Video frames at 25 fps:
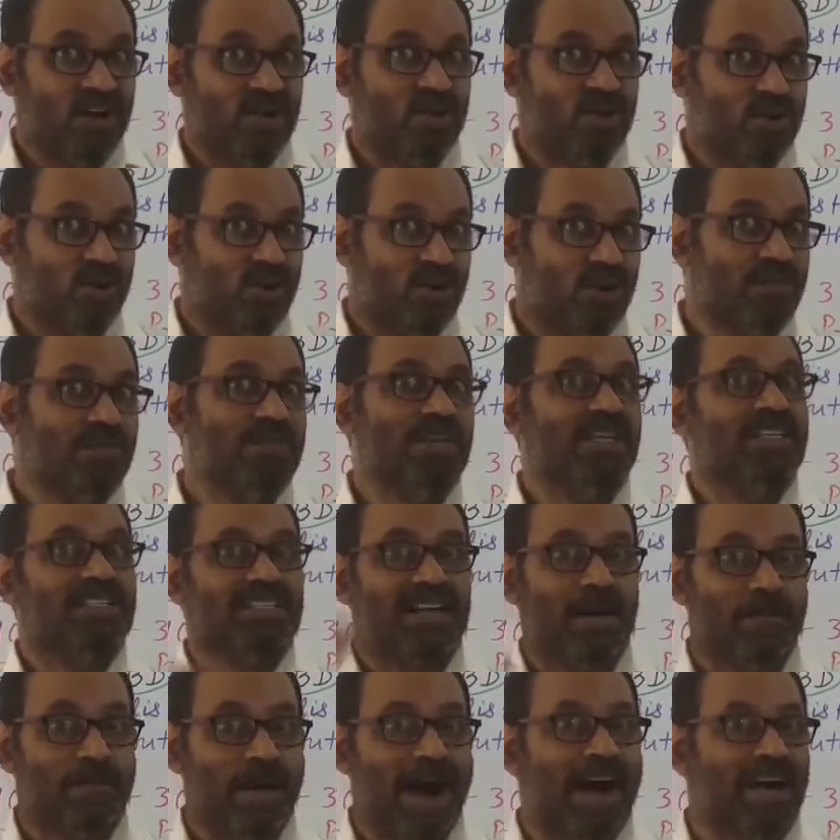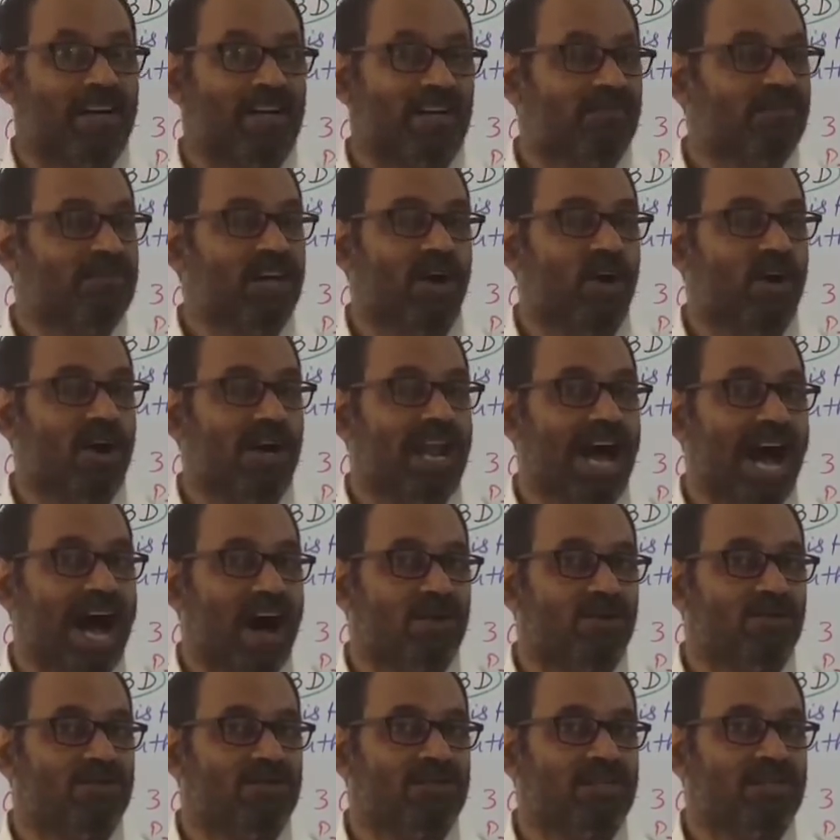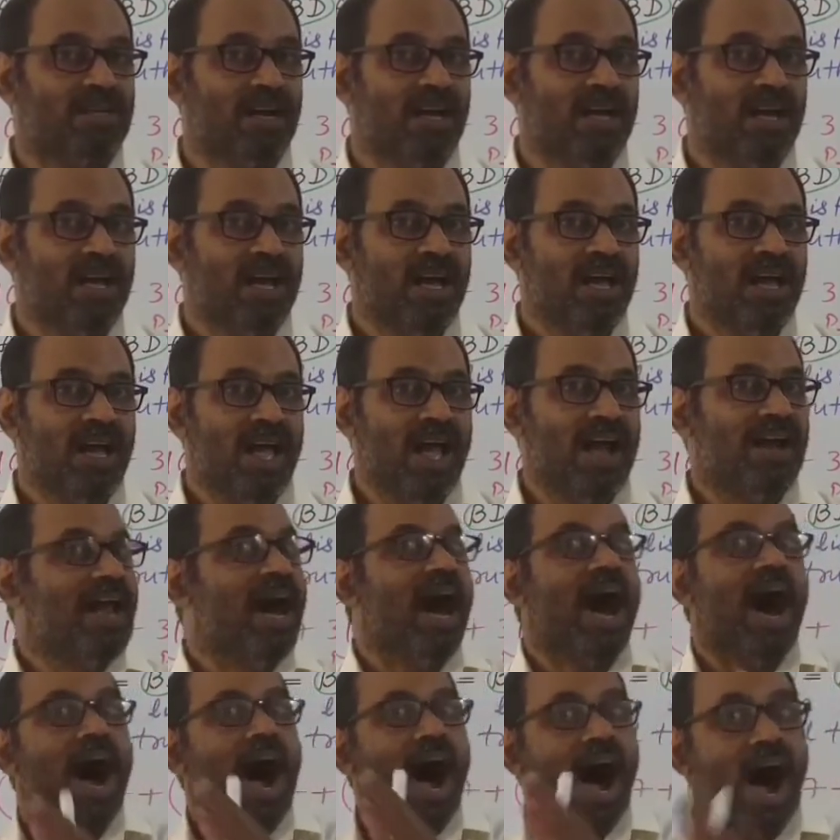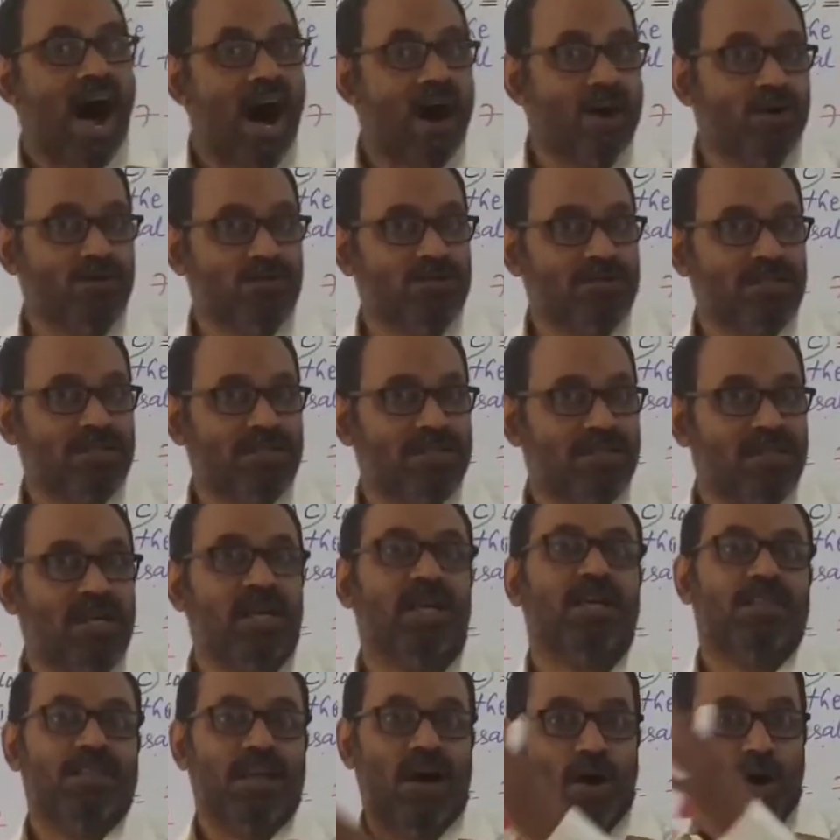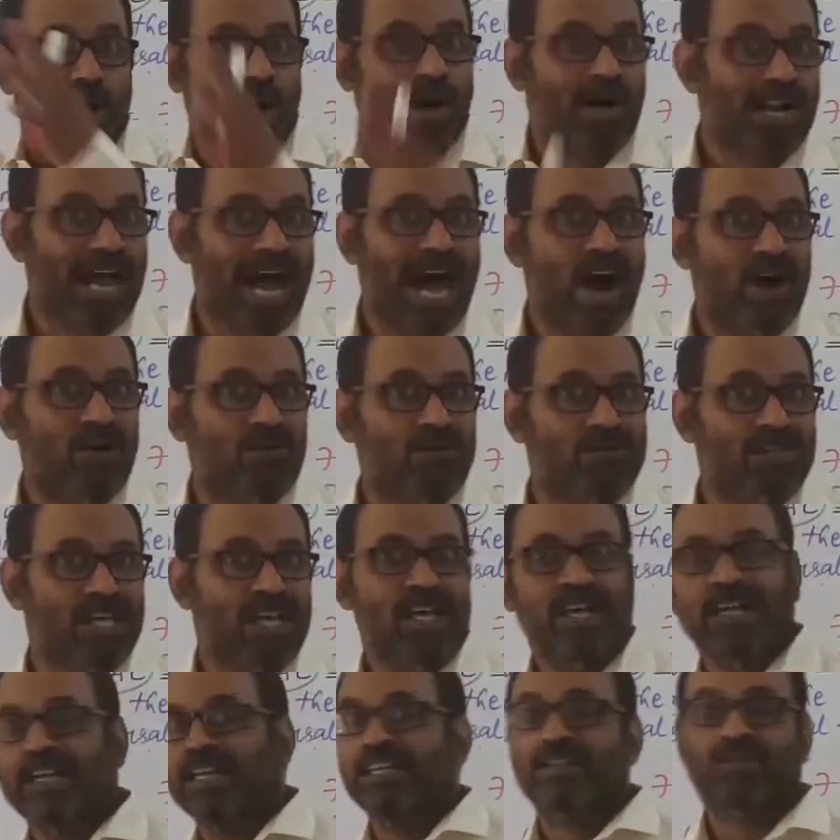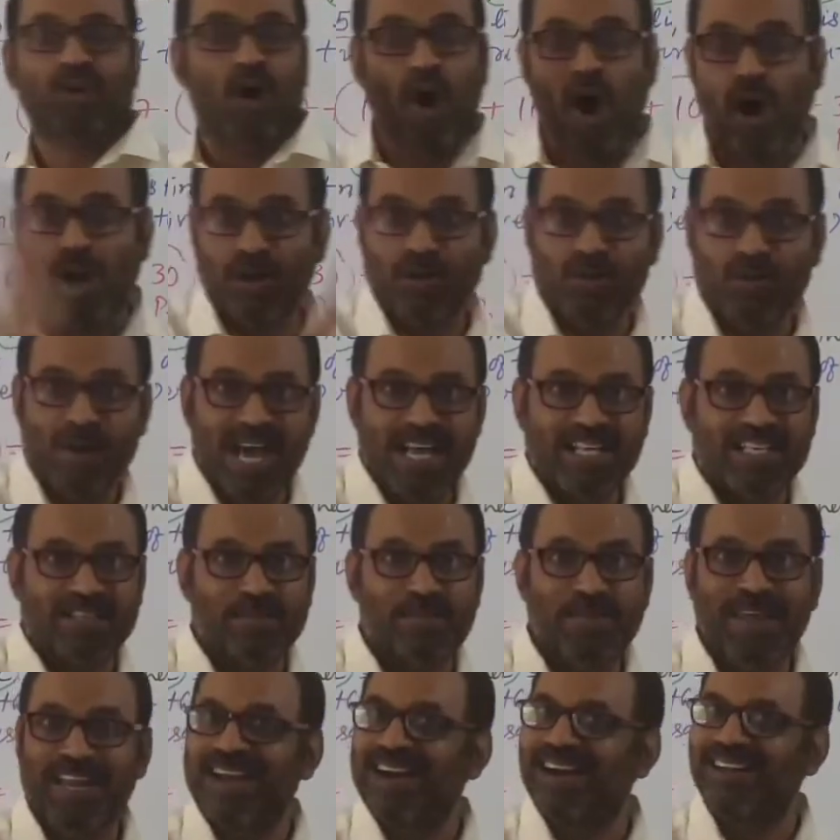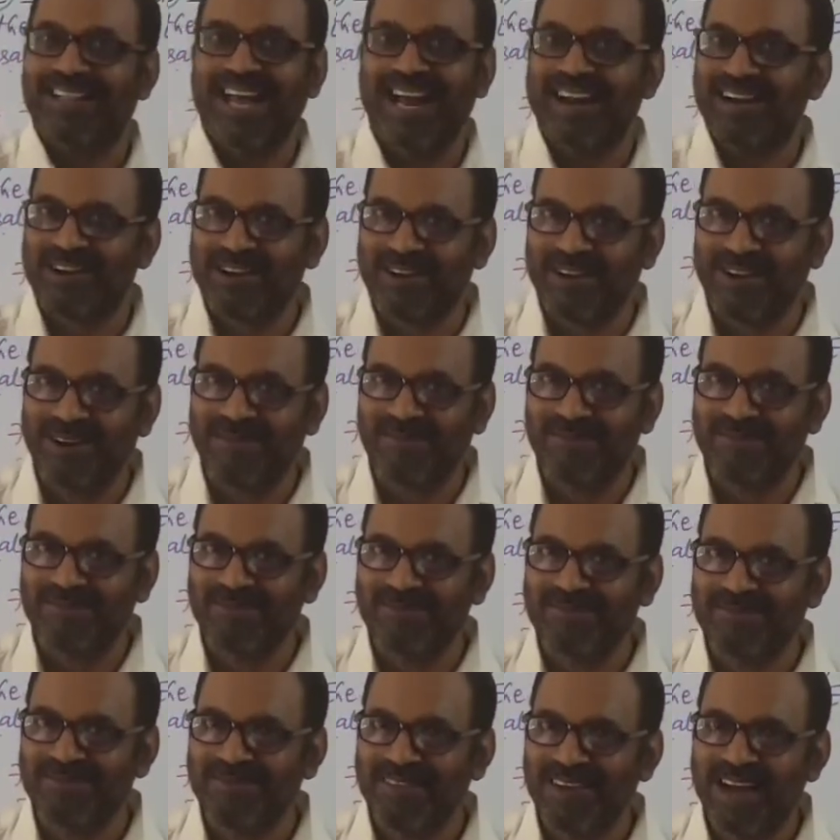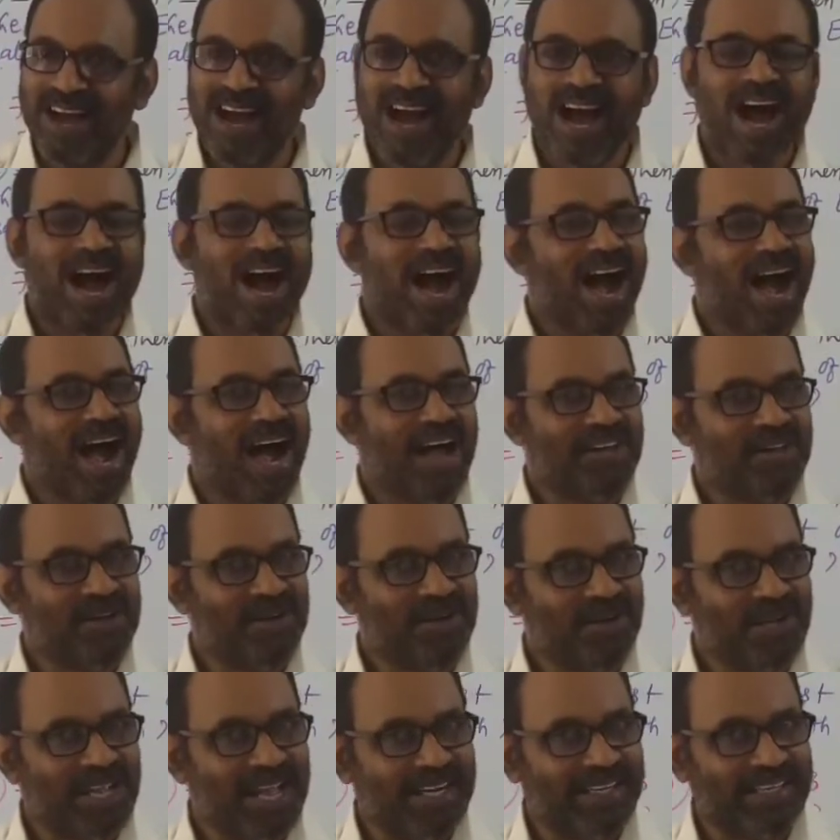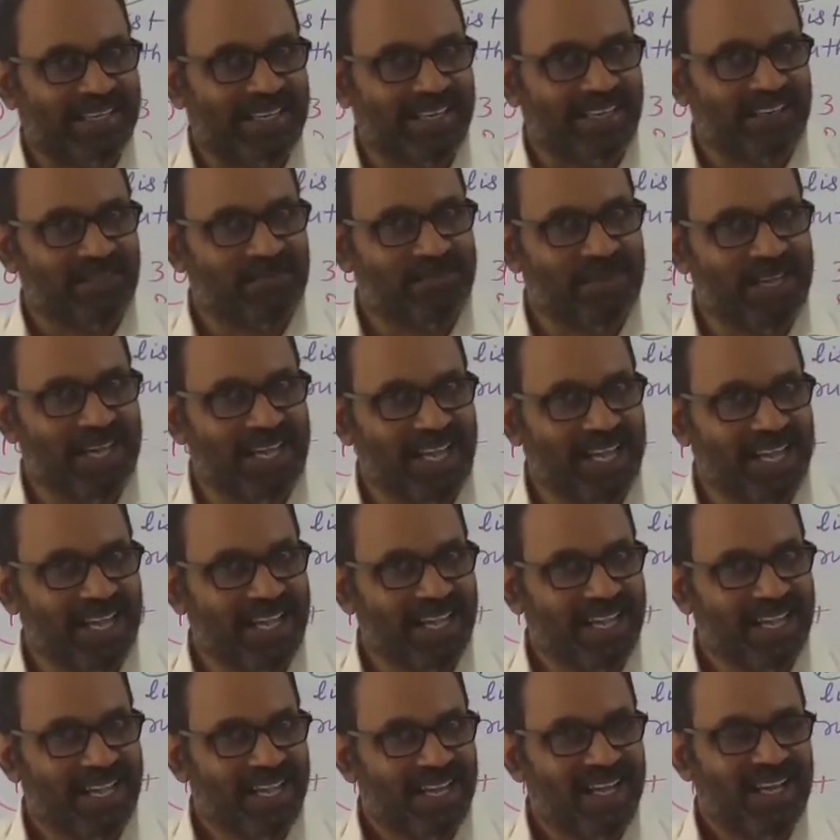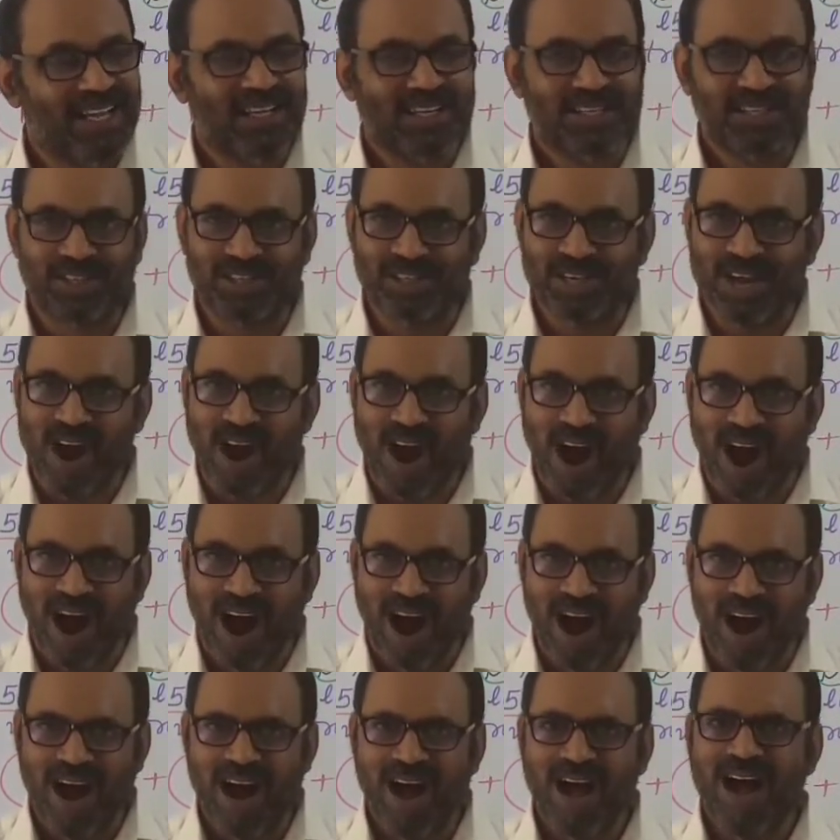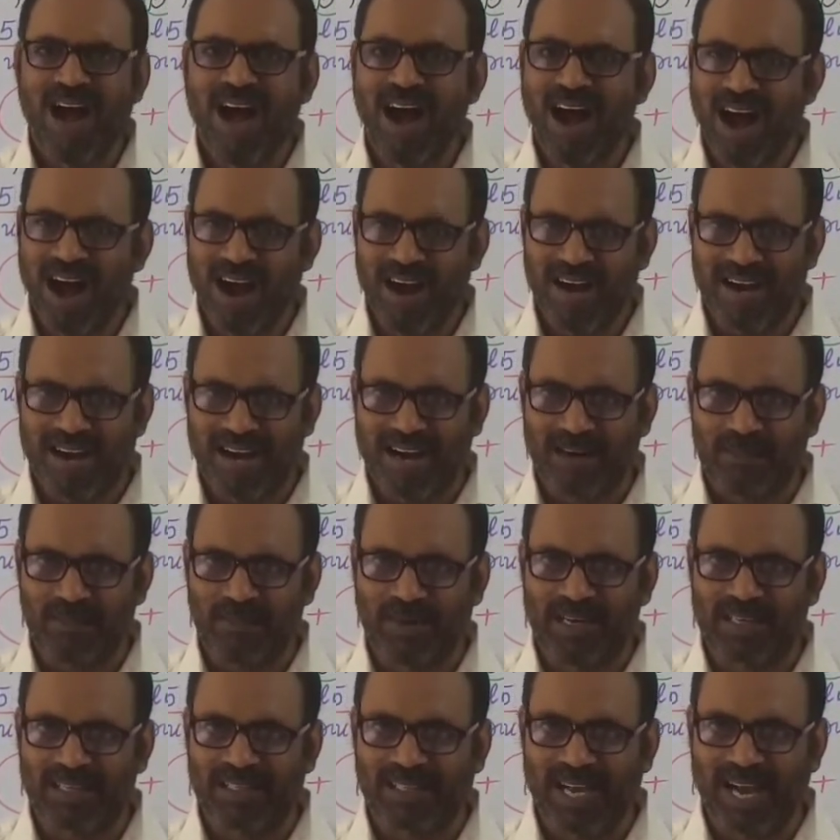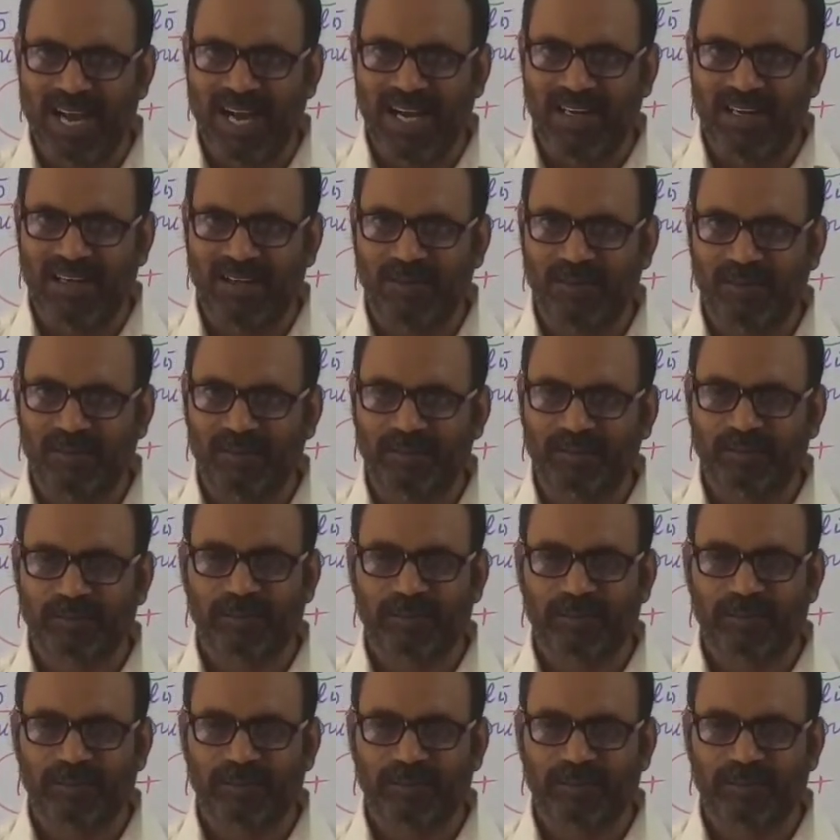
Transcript: Room is a part of the whole house. And a house, the whole house is always bigger than room. Are you getting me? Sure? 100%?